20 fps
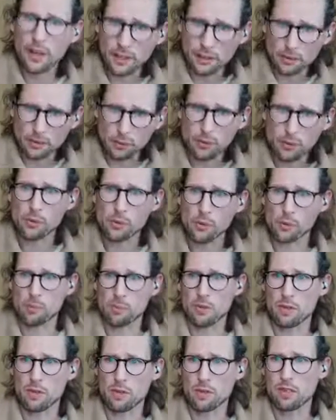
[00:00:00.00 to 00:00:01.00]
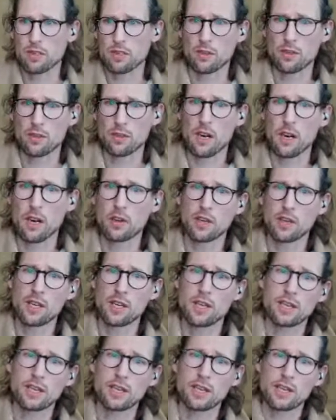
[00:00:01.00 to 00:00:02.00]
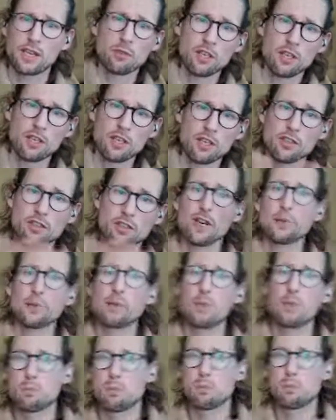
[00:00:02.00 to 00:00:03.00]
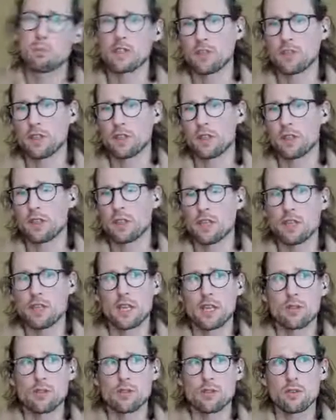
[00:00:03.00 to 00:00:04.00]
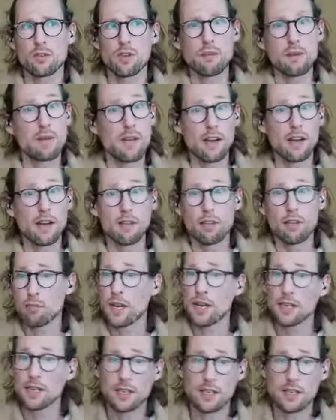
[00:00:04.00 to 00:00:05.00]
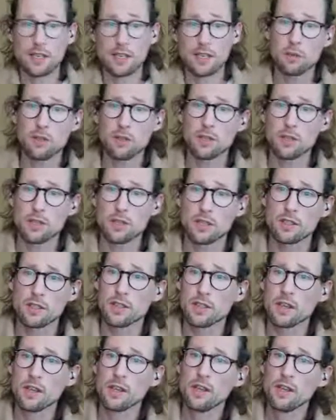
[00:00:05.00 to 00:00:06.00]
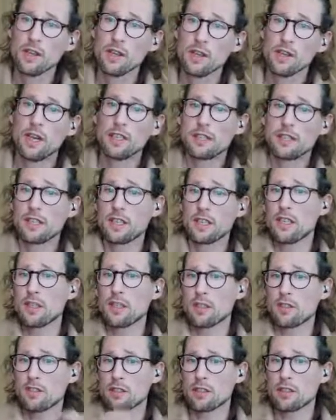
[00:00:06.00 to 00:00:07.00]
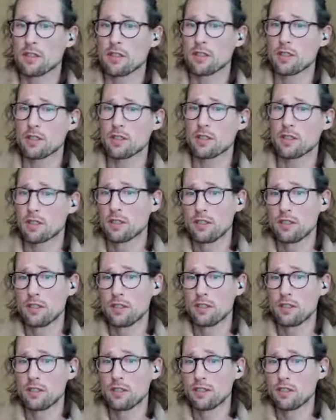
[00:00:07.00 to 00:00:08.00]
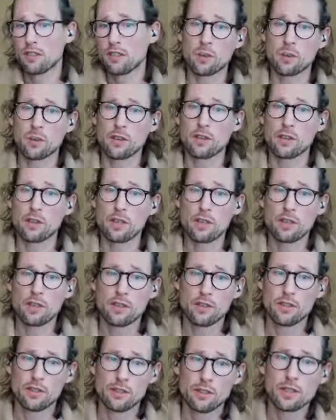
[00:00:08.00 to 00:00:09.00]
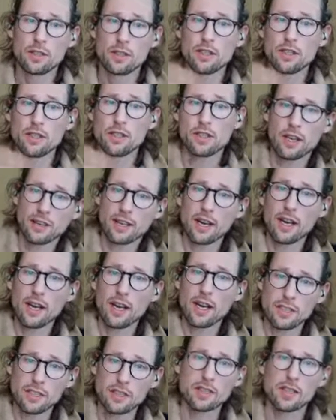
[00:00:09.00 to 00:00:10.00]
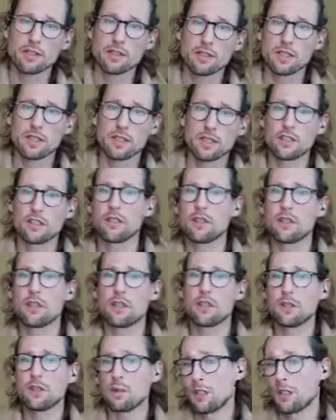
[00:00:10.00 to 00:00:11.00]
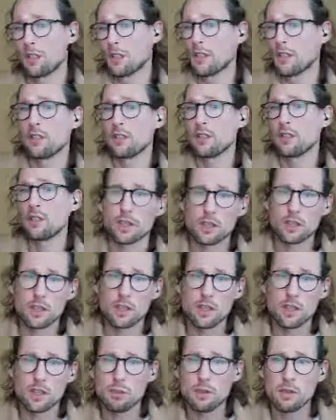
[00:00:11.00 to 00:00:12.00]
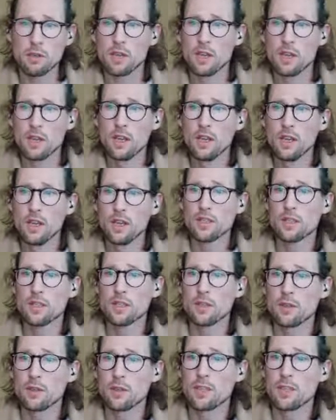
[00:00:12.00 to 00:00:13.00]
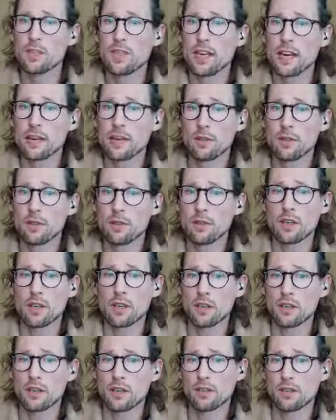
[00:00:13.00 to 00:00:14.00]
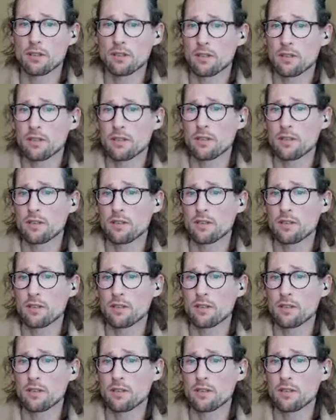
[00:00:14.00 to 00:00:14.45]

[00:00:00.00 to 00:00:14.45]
how can I grow the business, or how can I get them to interact with specific content, or maybe have a branded experience. At the end of their service query, you can then guide the conversation to what it is you want to talk about. So in that regard,